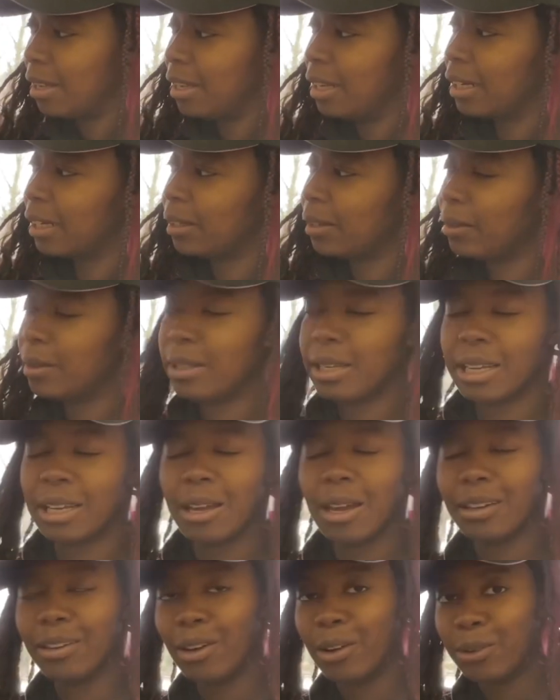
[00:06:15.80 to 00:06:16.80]
including
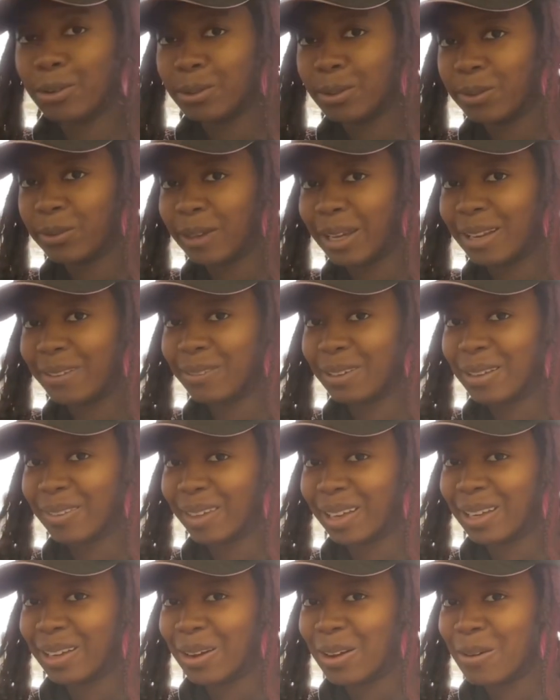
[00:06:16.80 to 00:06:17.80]
an old favourite
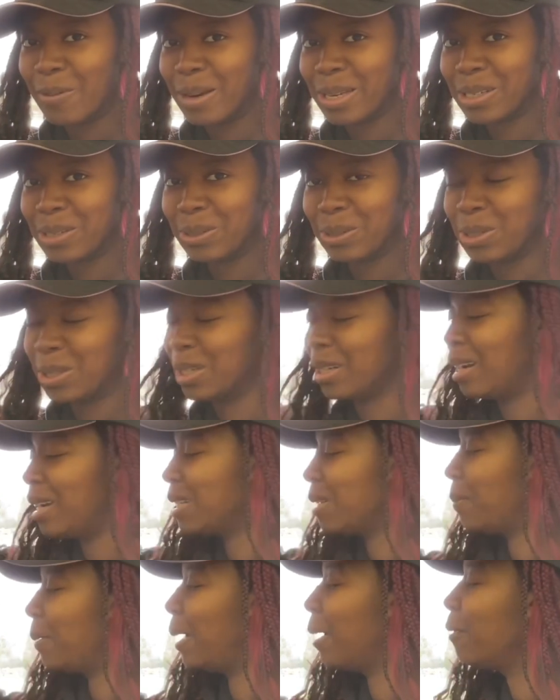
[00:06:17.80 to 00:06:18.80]
that I can't wait to talk to you
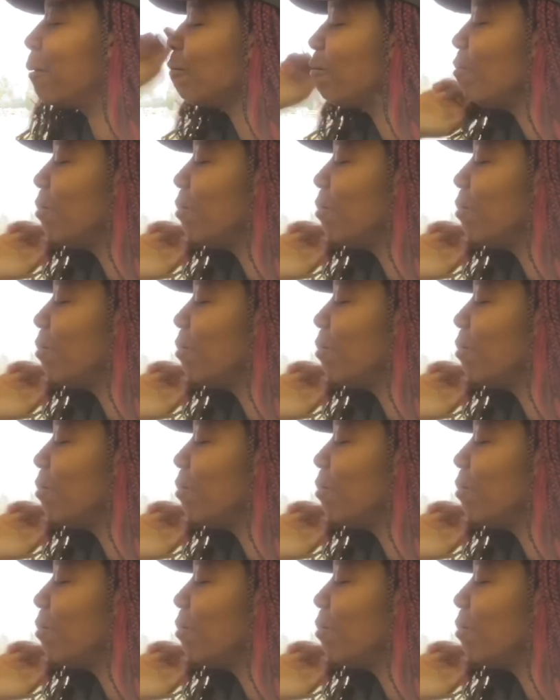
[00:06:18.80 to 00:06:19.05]
guys about.